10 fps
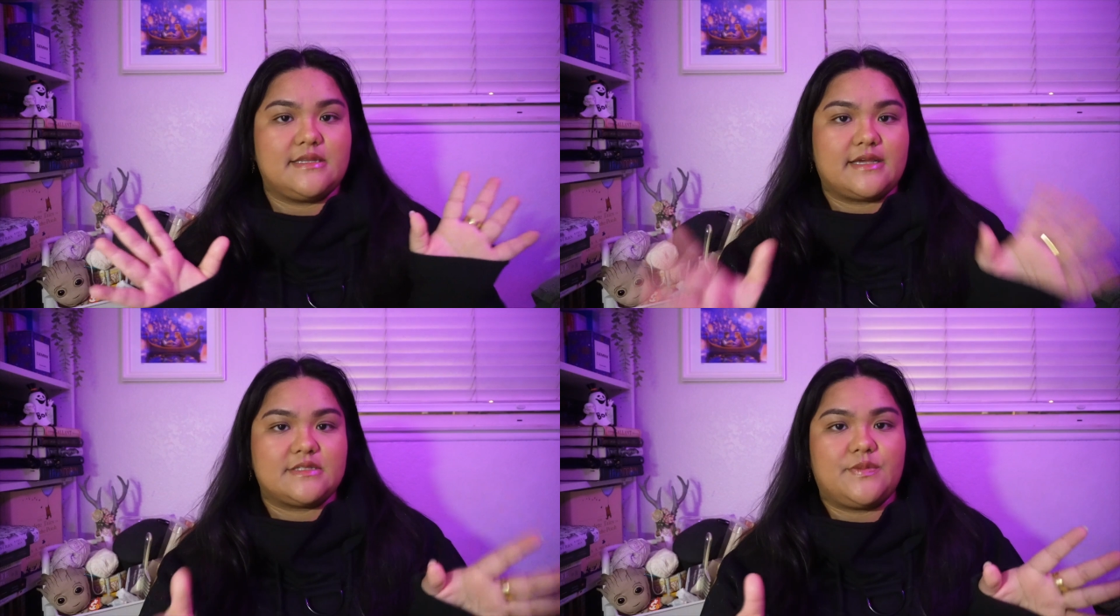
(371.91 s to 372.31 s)

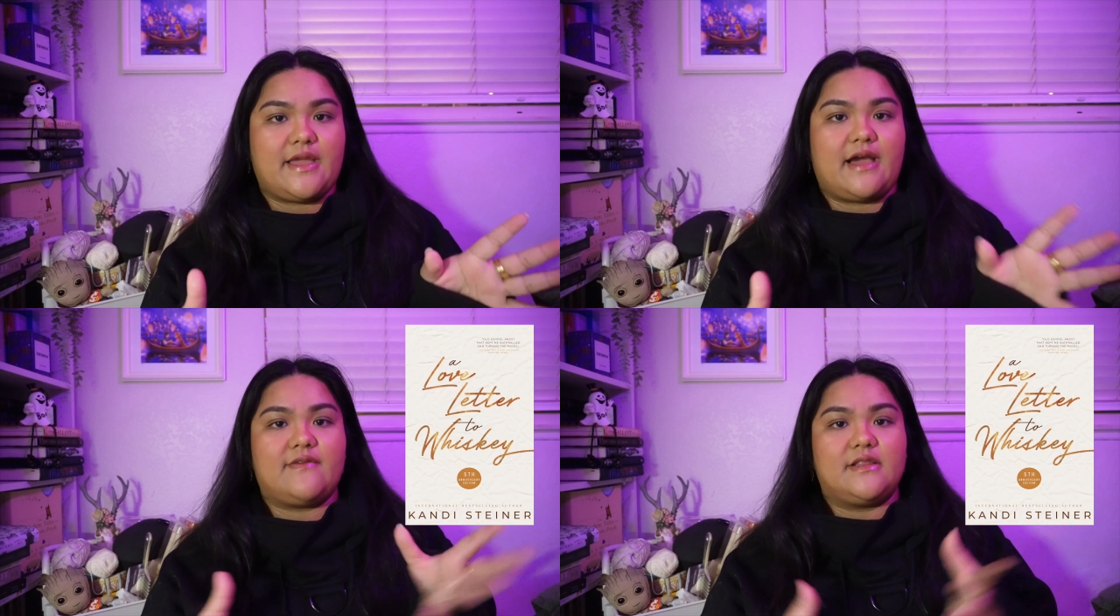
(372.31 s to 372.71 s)
Next we
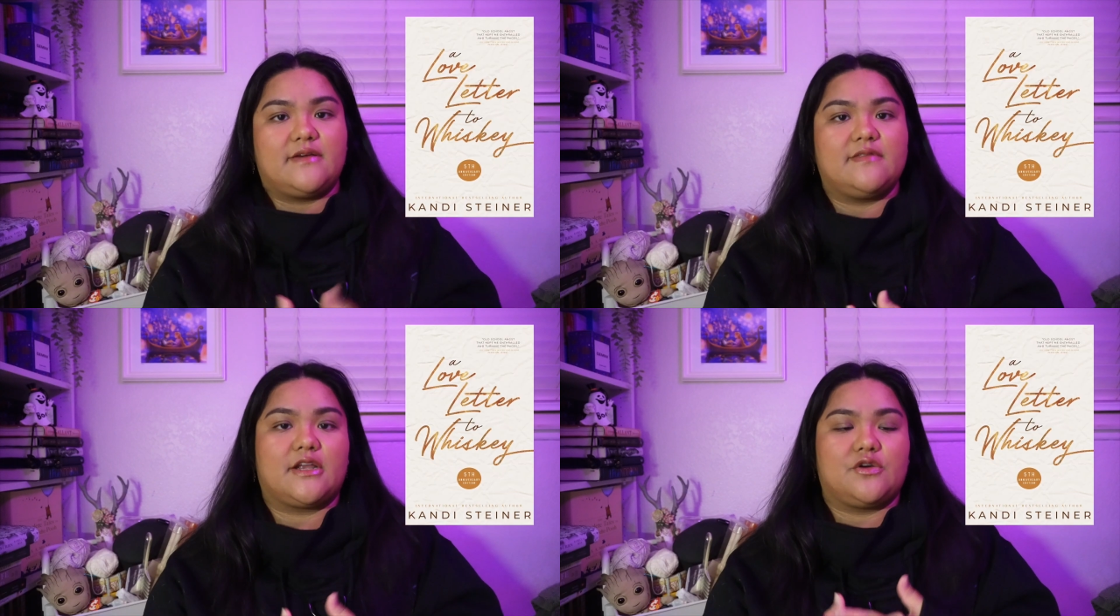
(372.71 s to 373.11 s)
have A
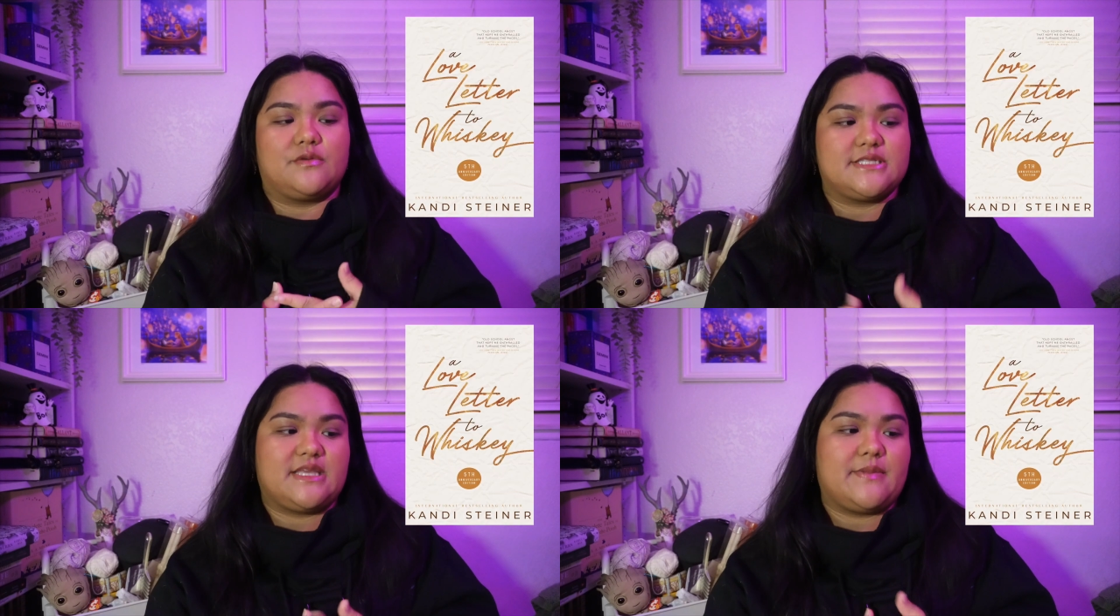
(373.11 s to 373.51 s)
Love Letter to
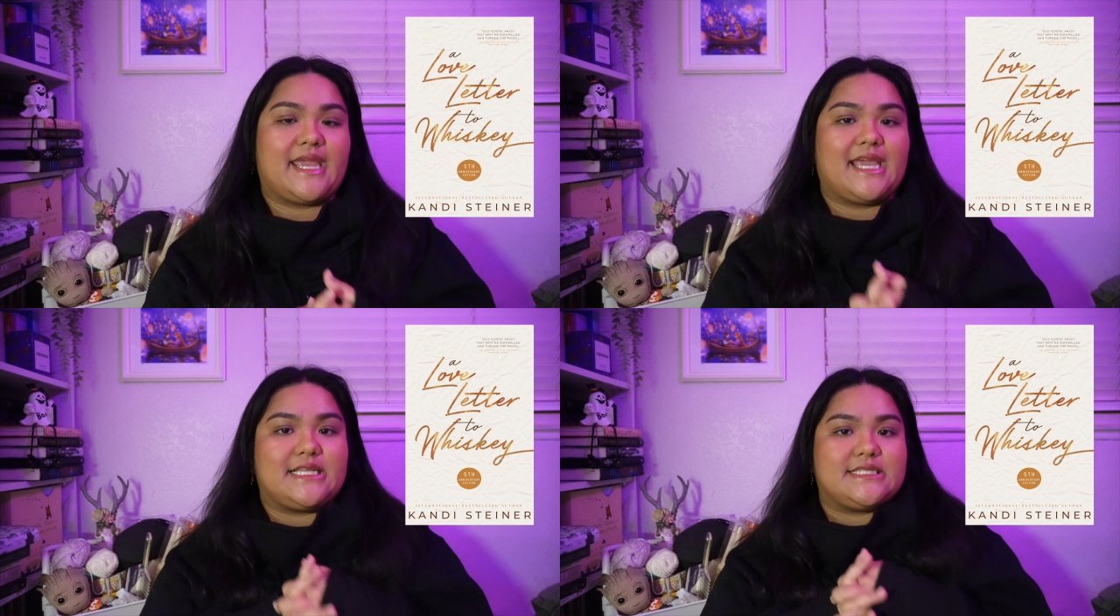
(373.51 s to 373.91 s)
Whiskey by
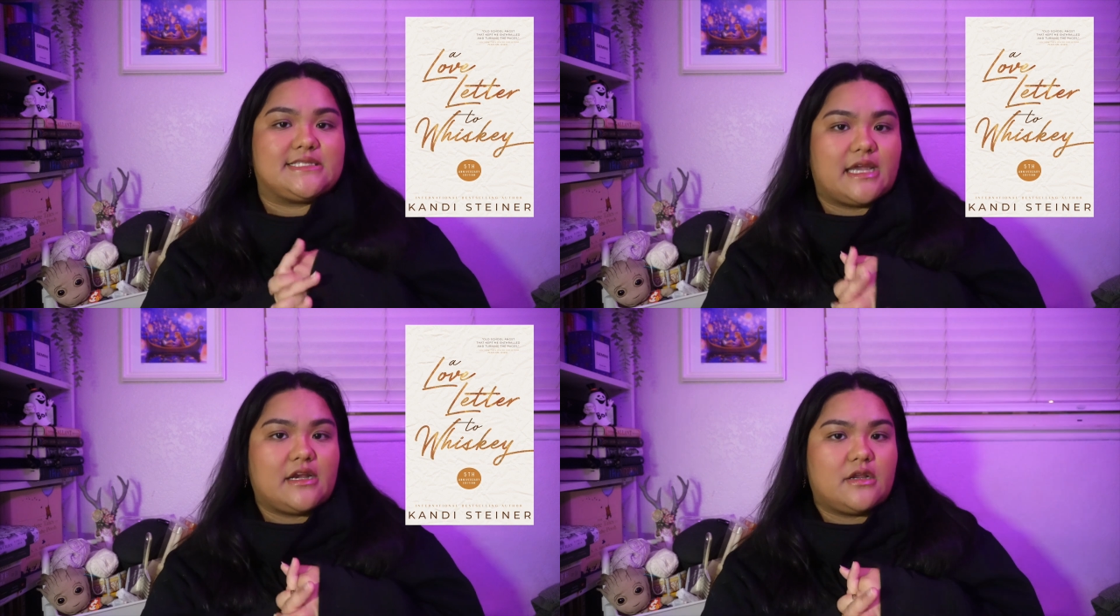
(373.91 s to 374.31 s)
Candy
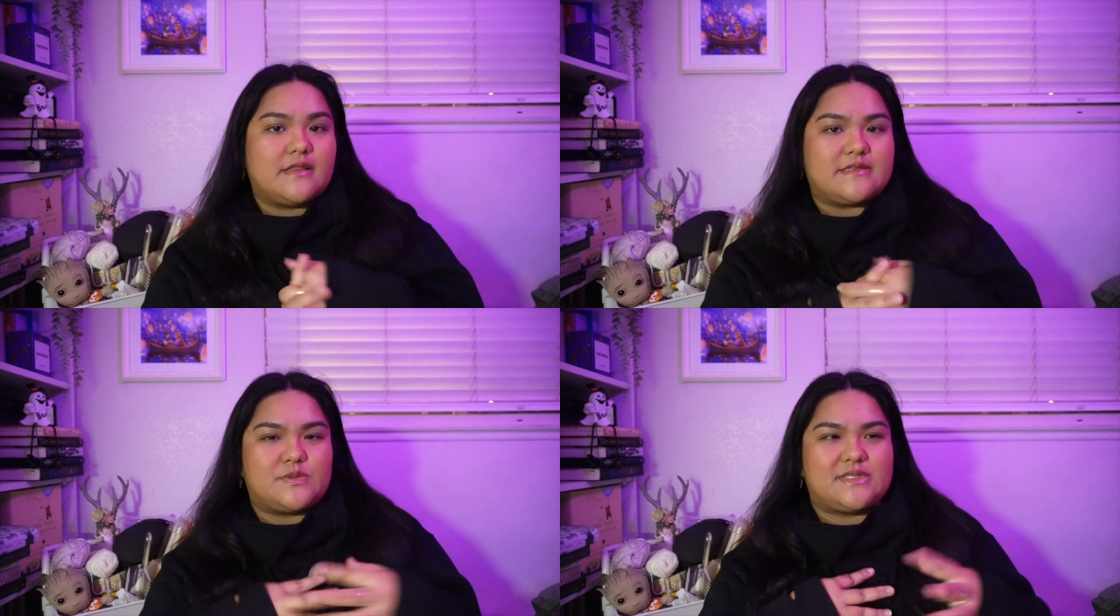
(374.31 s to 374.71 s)
Steiner.
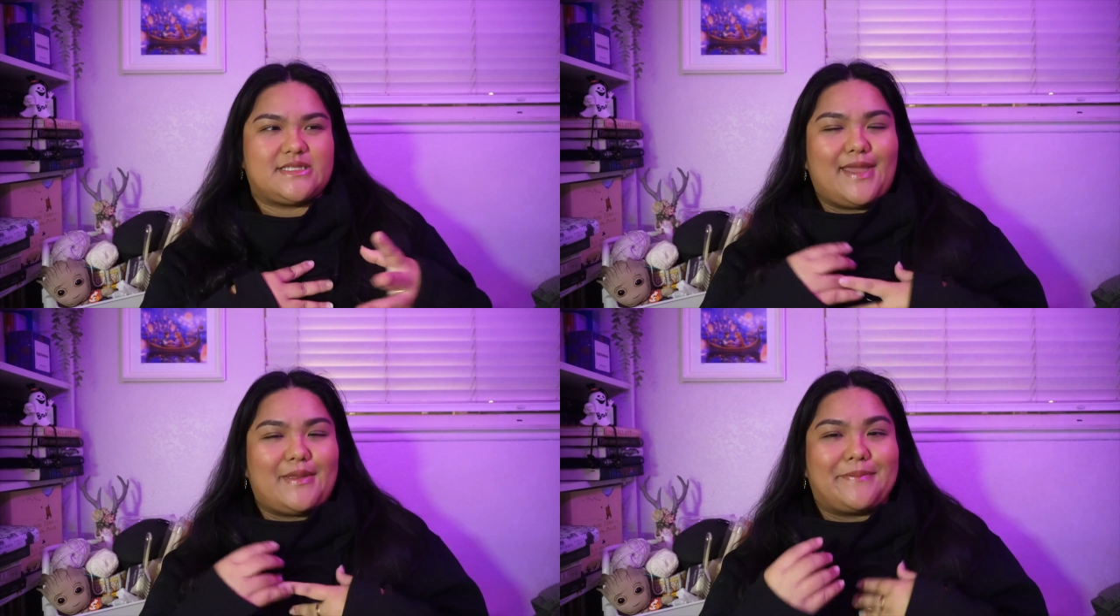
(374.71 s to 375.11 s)
This one's a